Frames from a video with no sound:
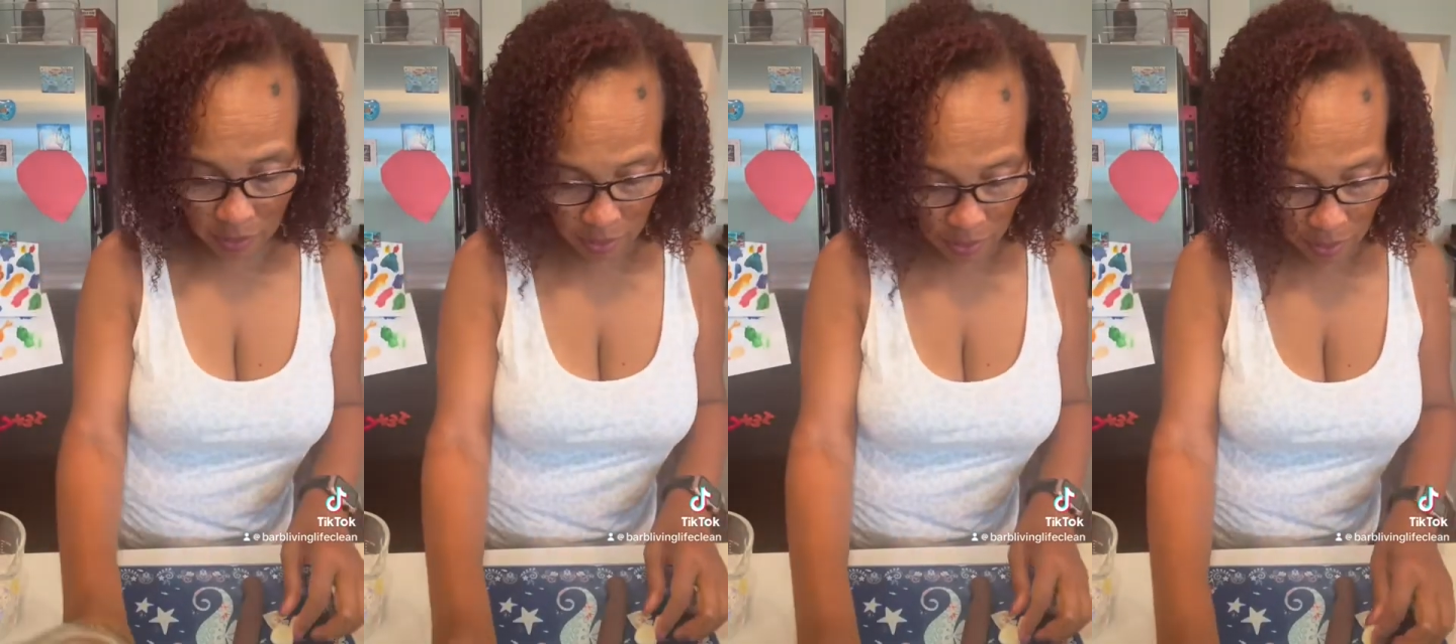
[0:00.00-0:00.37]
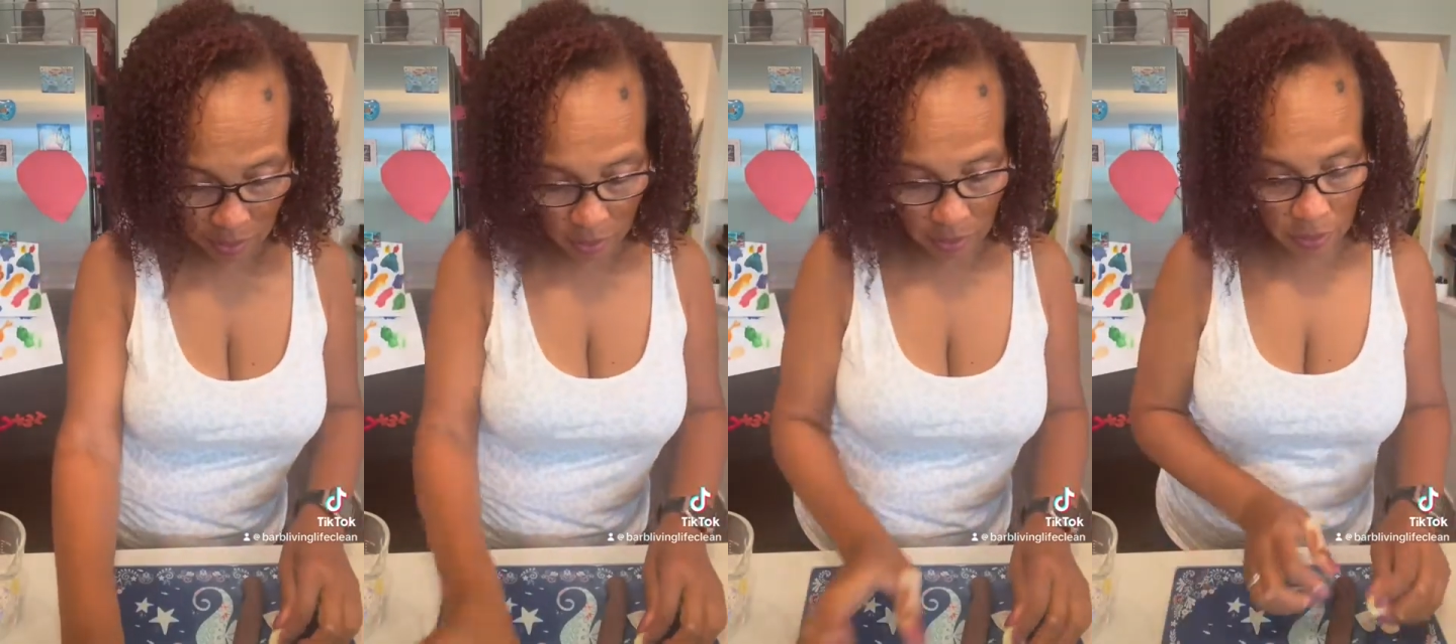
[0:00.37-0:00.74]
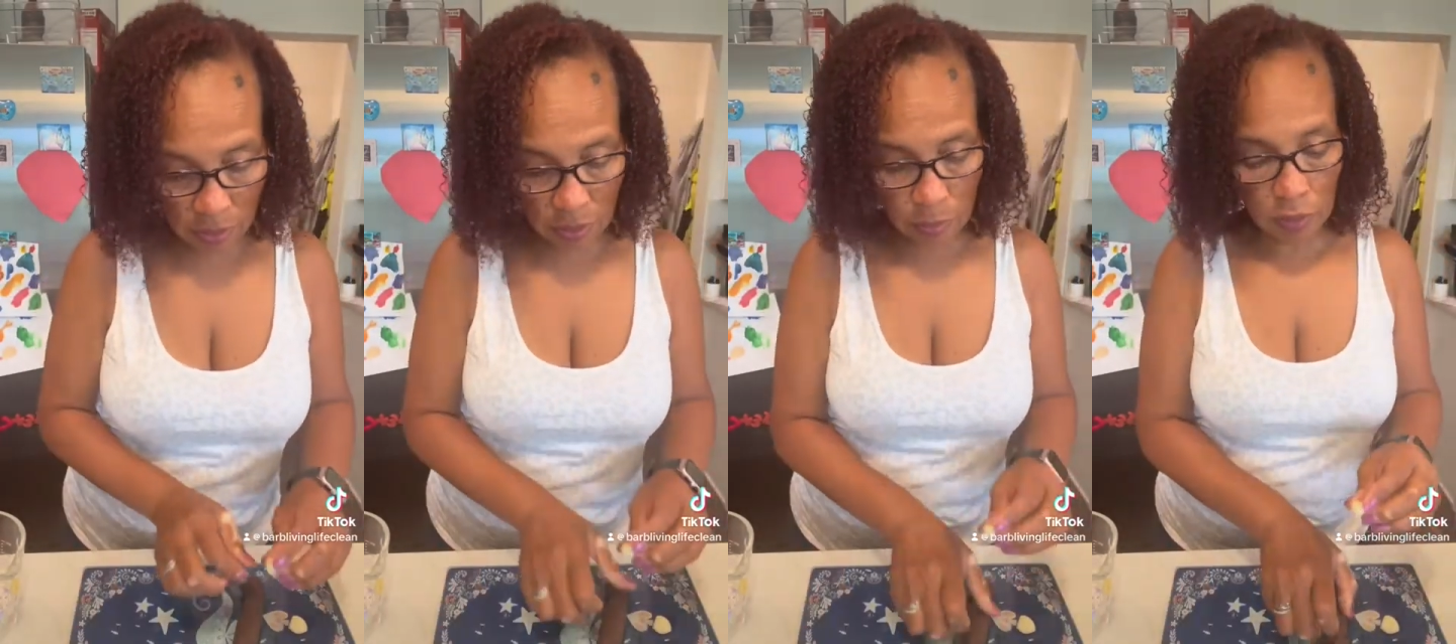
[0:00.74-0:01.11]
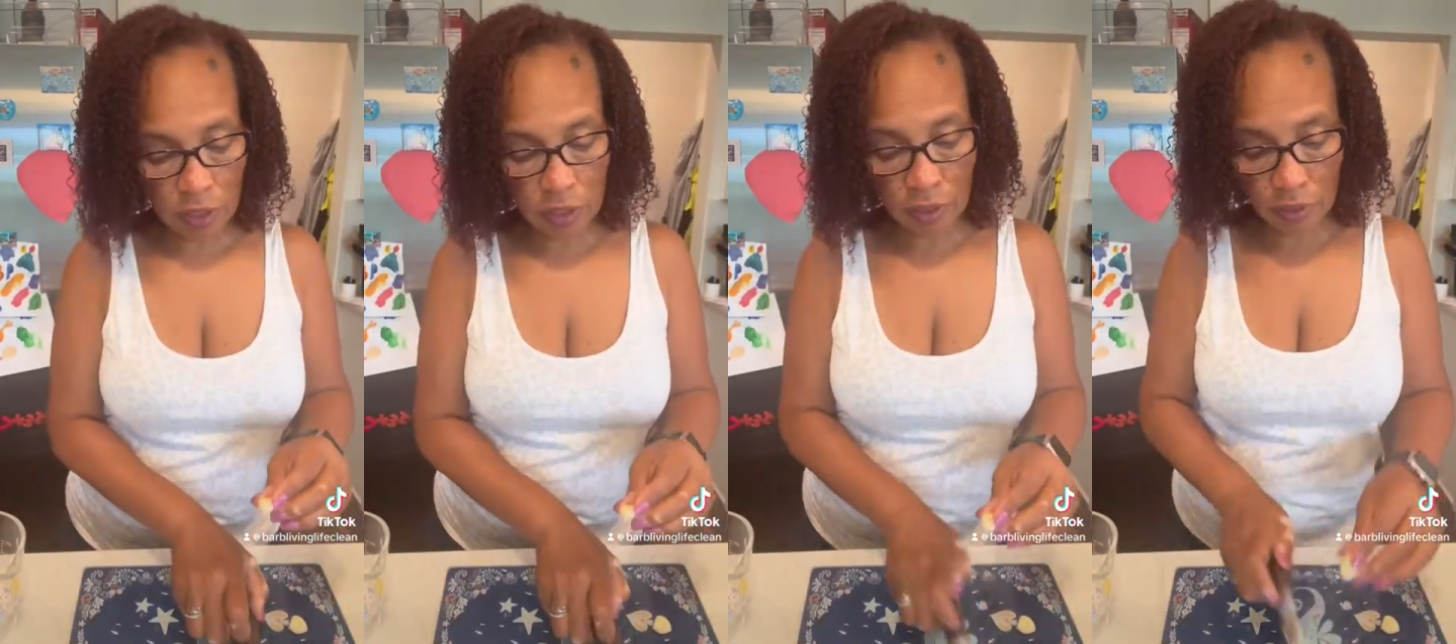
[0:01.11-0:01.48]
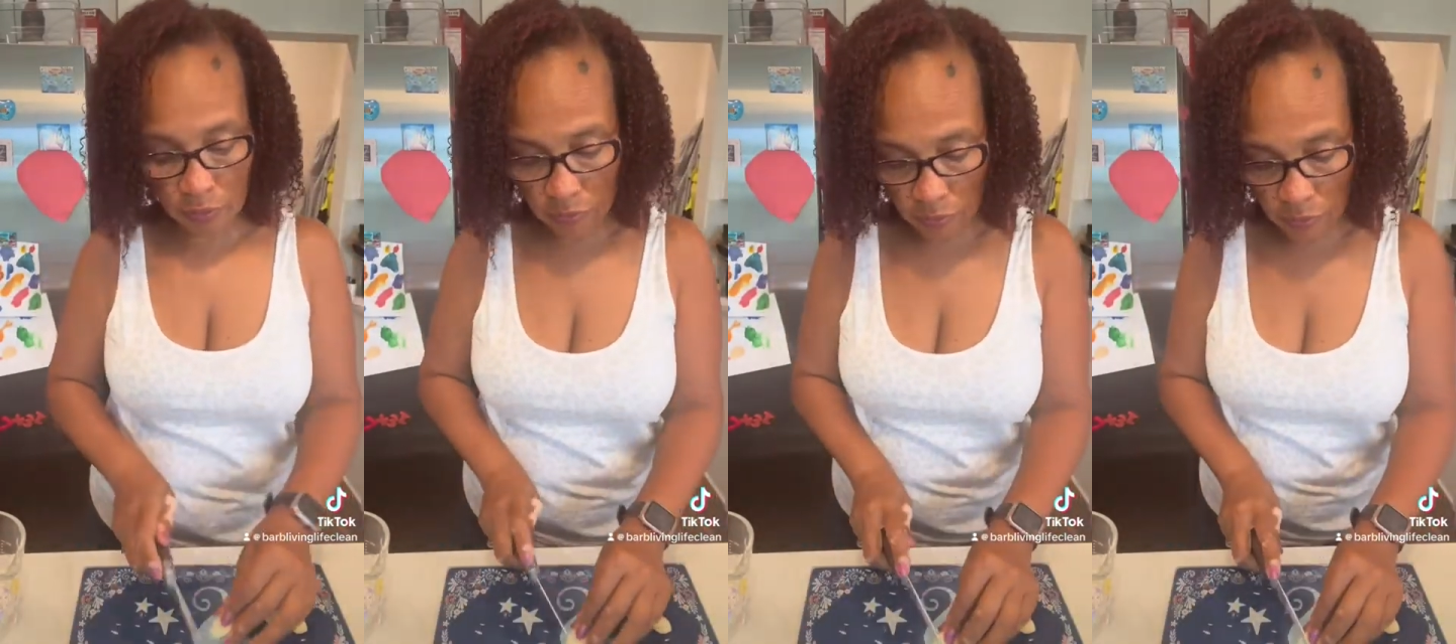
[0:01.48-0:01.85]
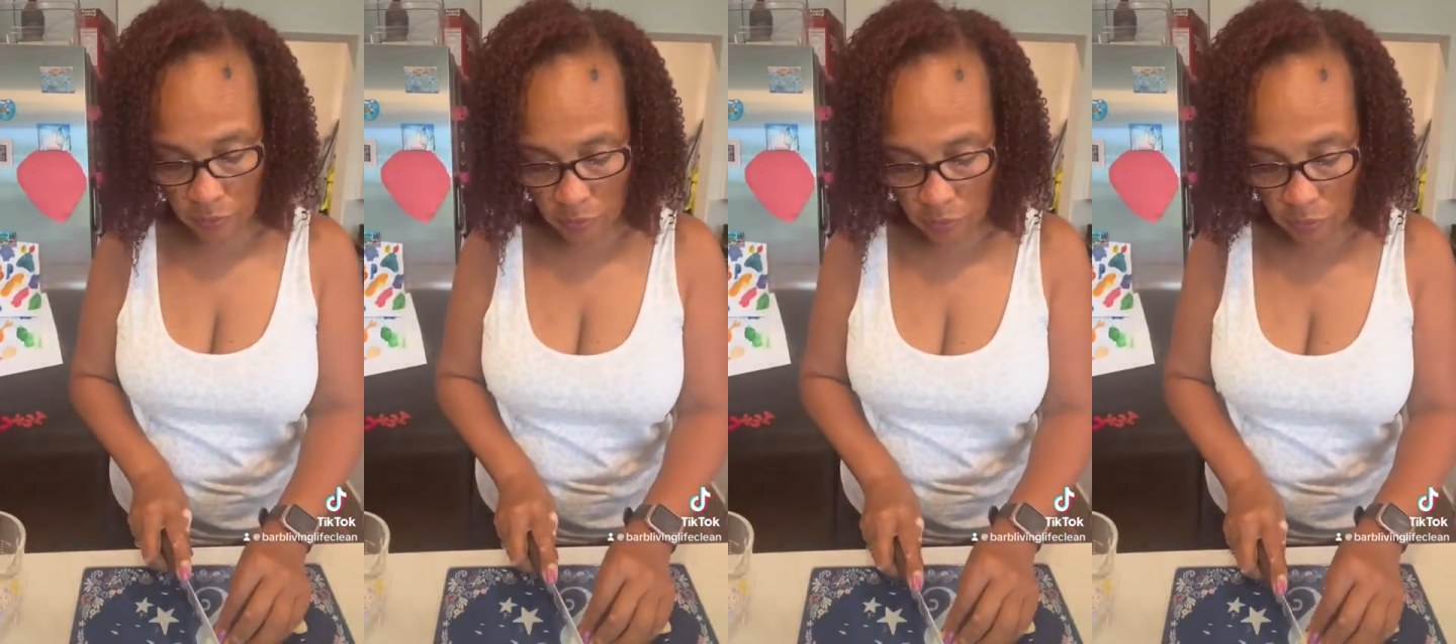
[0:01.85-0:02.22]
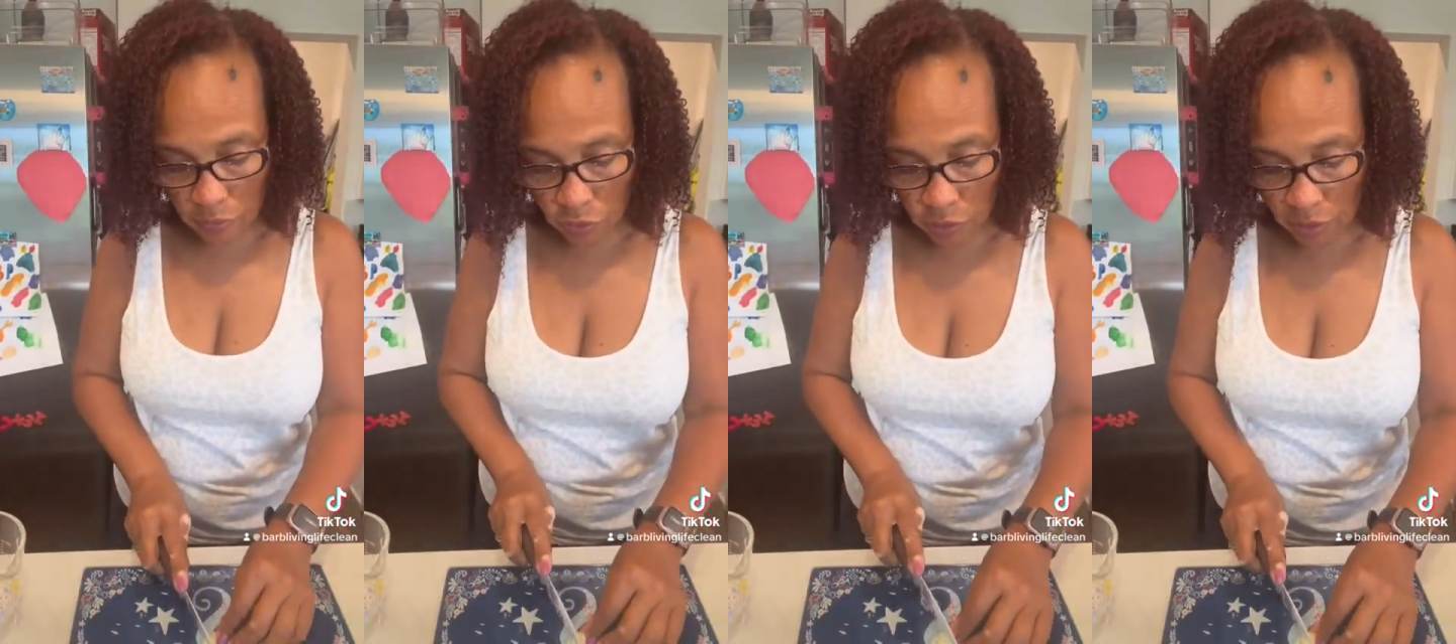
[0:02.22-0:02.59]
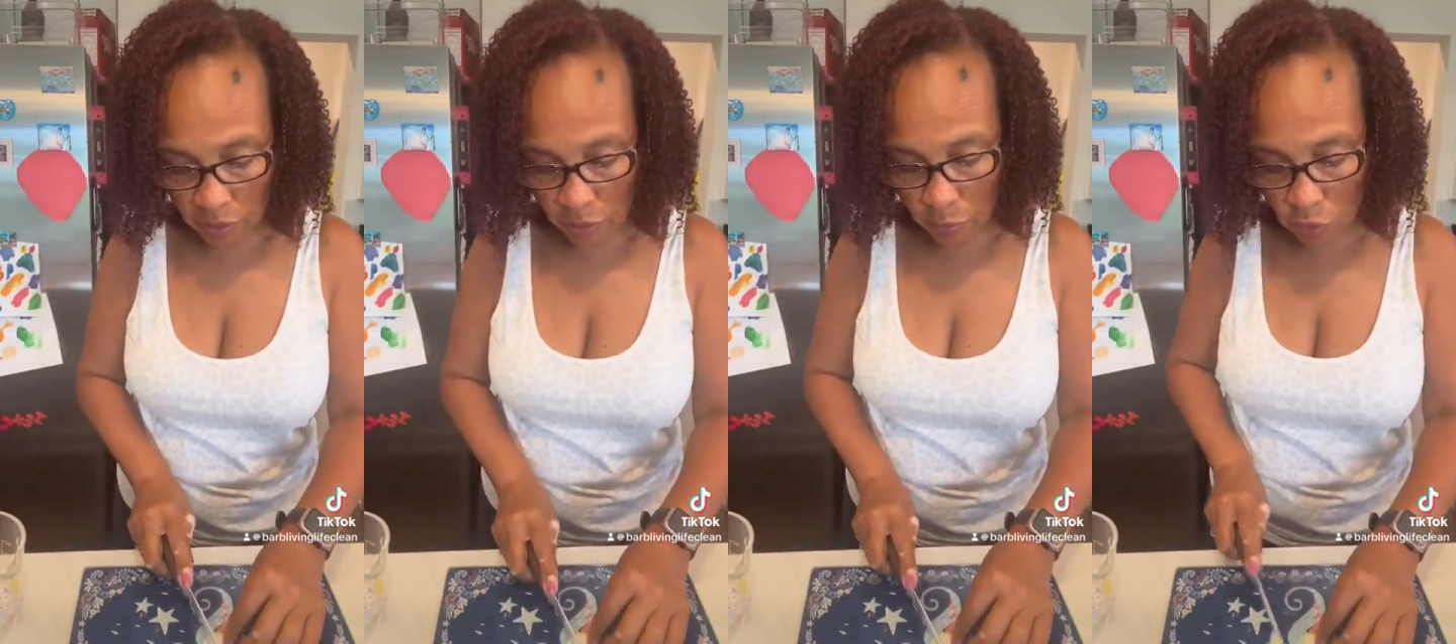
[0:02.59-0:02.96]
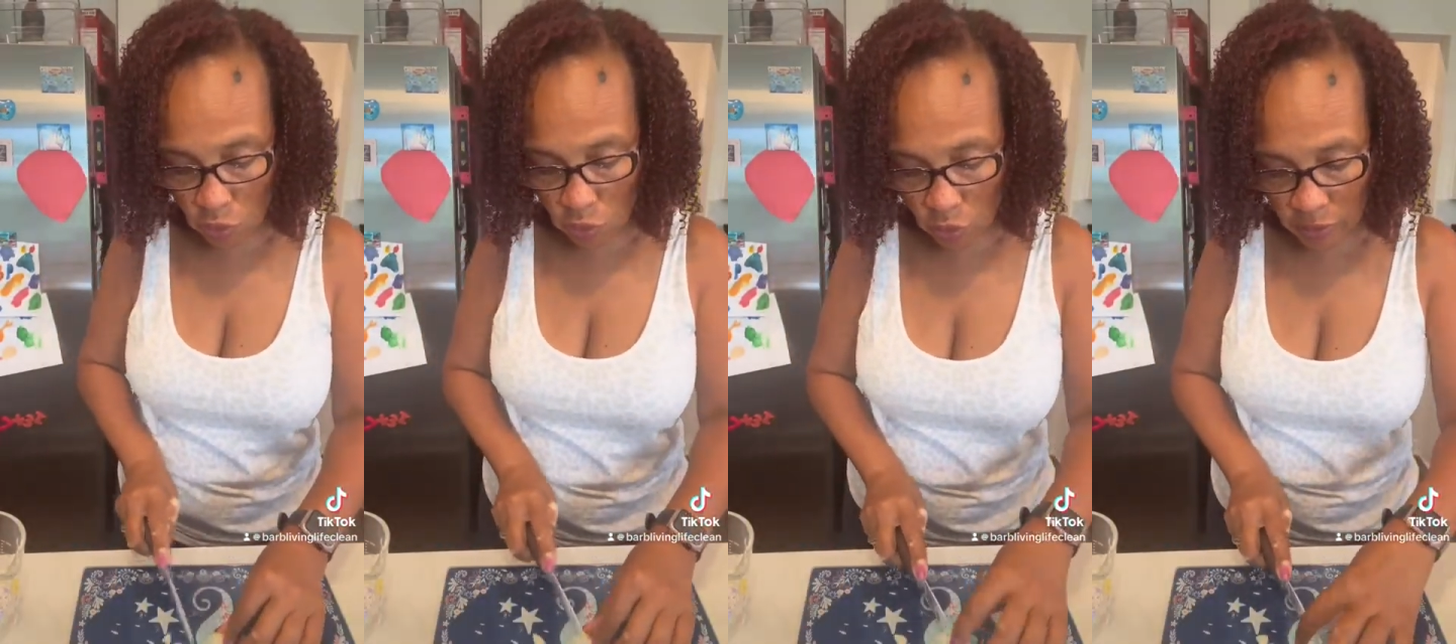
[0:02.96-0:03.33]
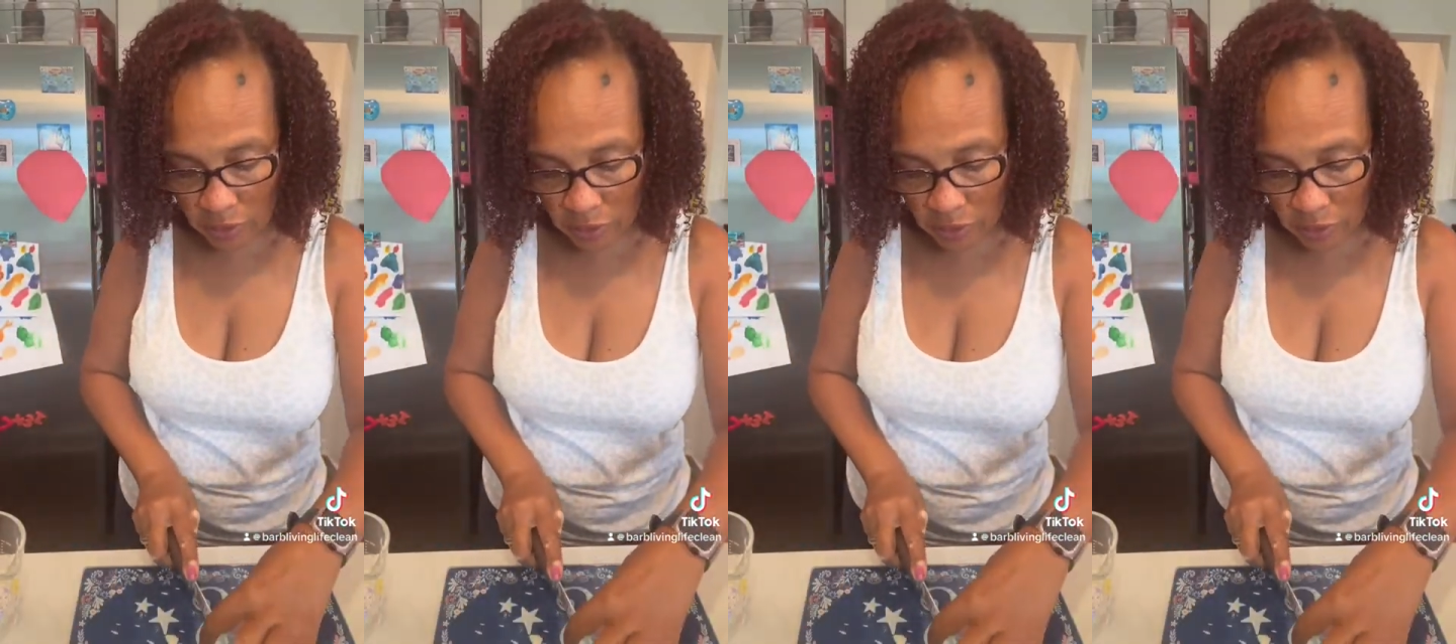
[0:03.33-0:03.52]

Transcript: Then I'm gonna do a couple coarse